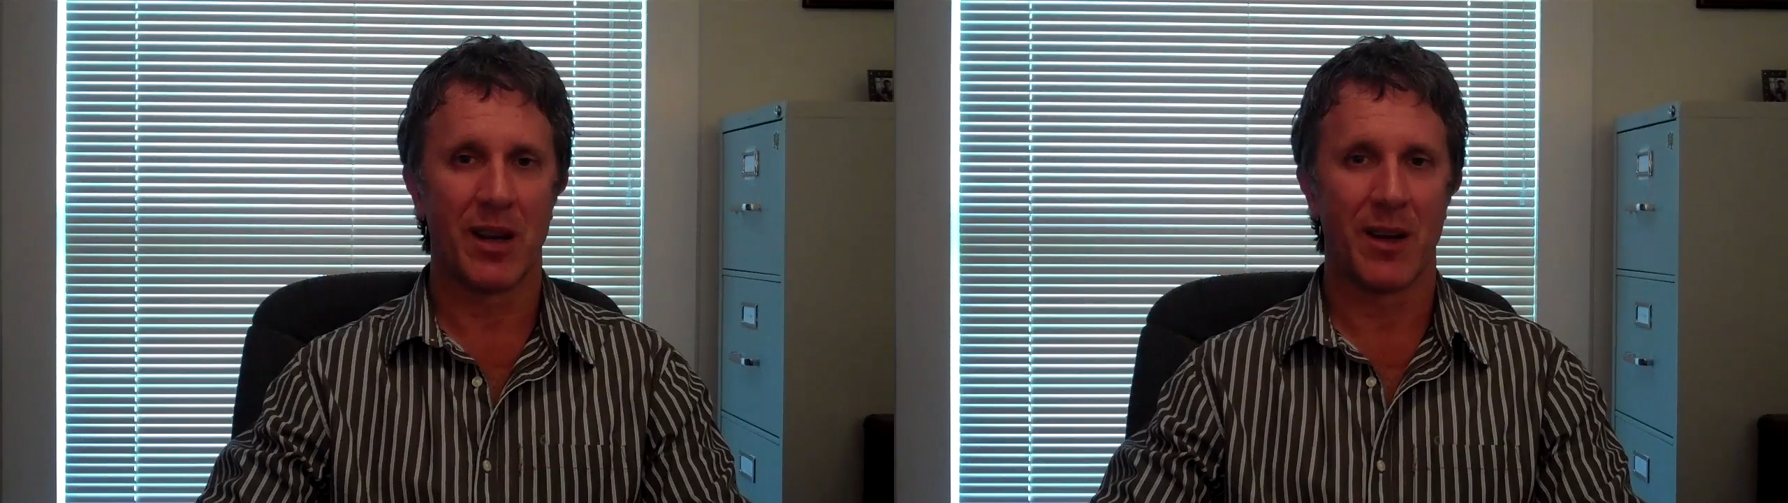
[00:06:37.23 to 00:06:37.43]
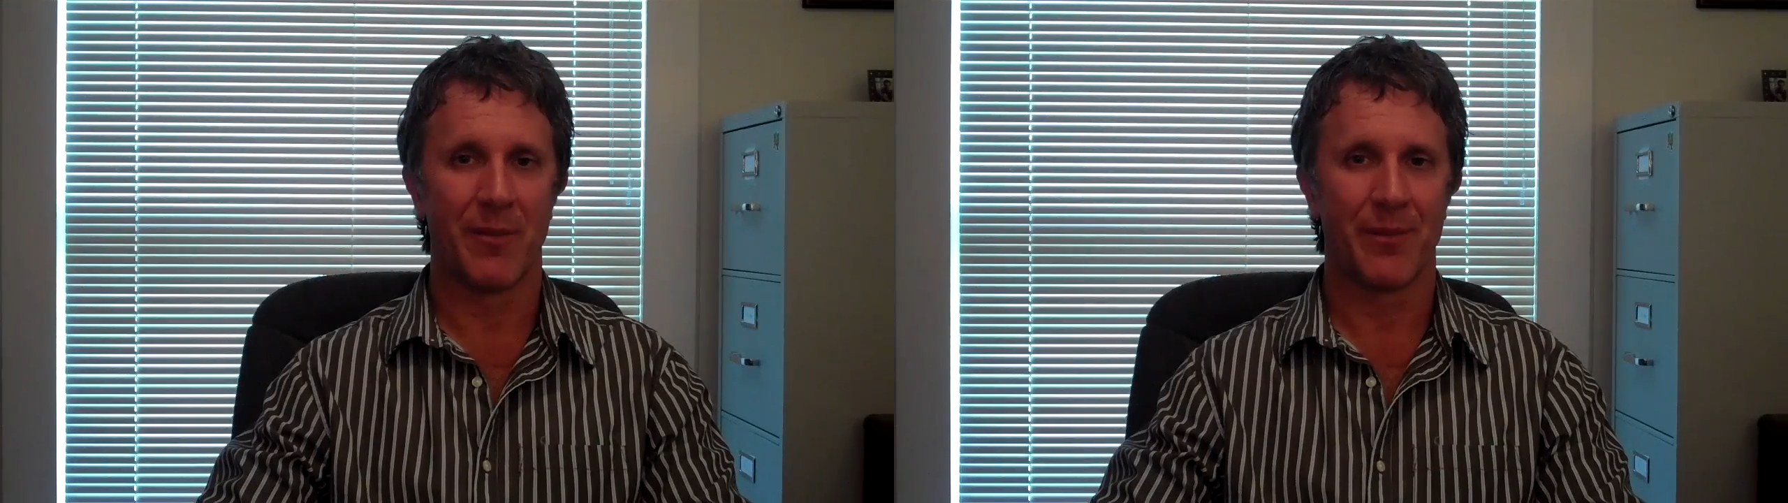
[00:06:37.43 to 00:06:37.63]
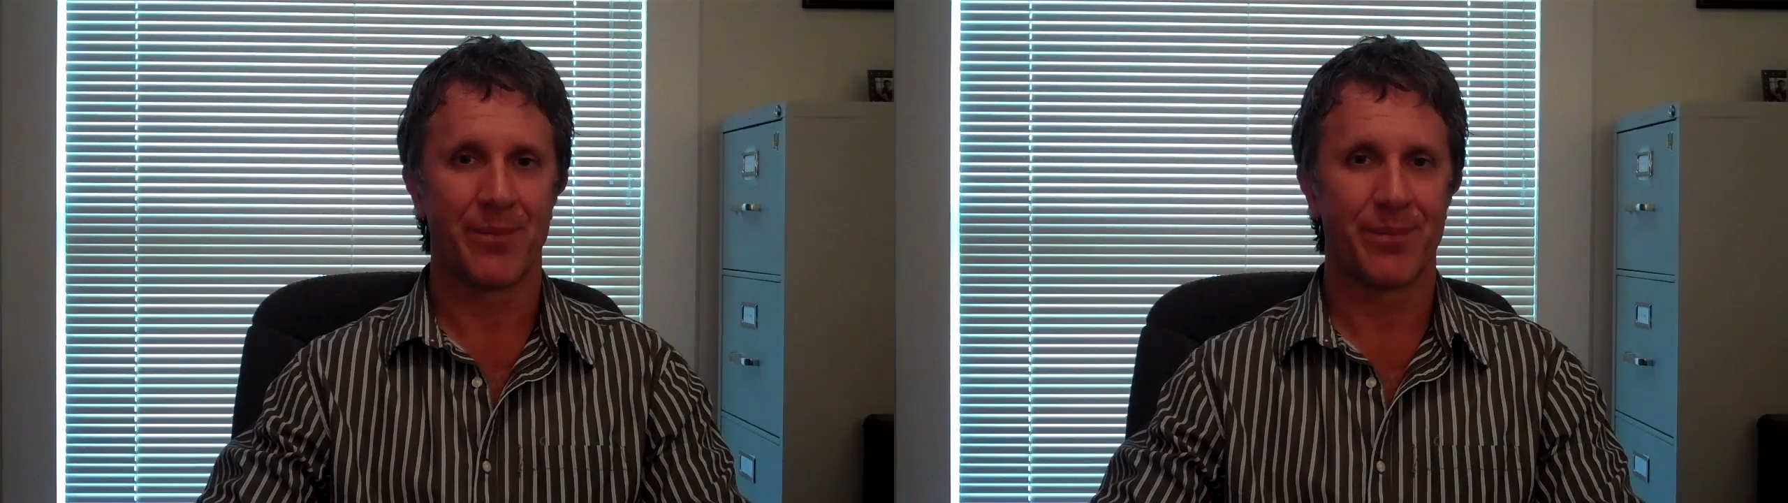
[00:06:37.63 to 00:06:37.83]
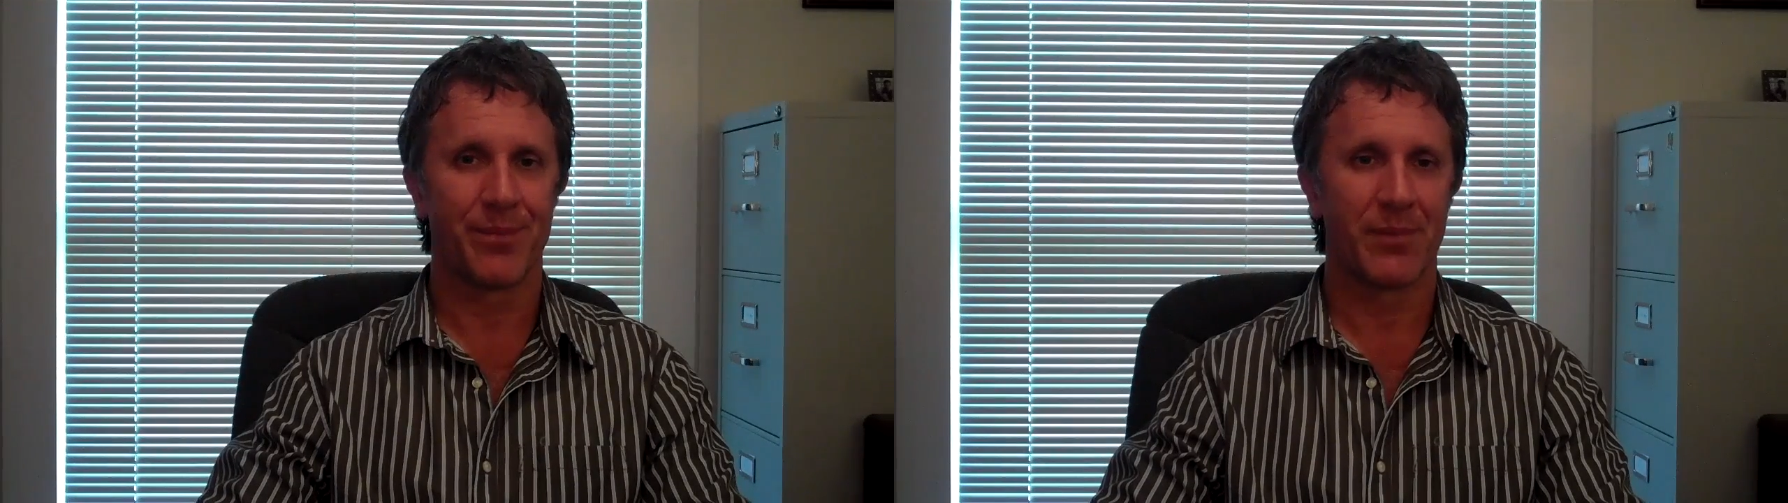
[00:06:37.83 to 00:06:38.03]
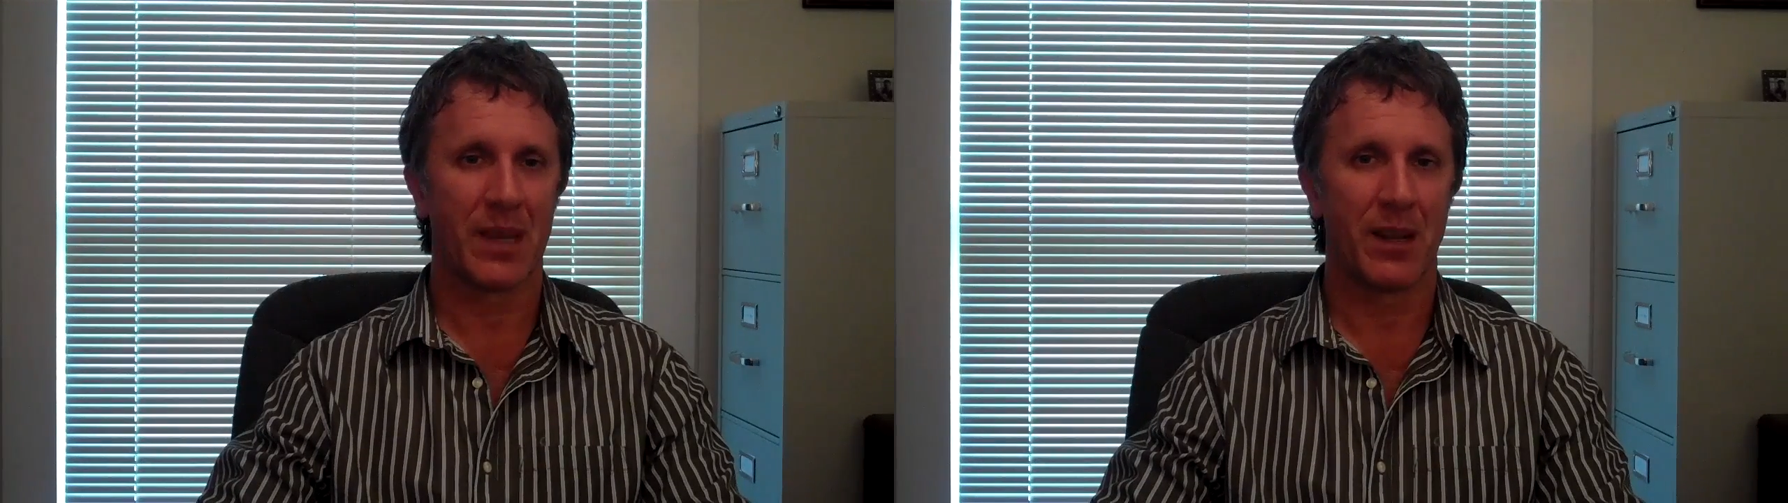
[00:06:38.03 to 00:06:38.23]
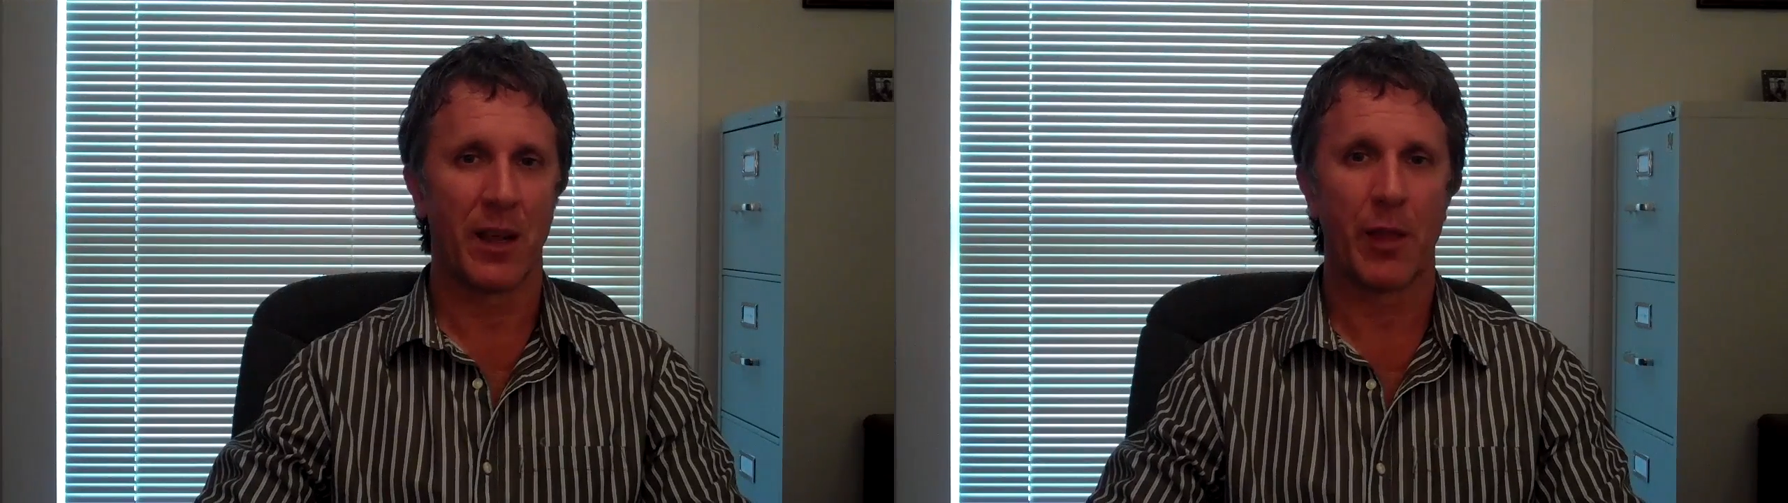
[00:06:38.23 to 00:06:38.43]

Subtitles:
The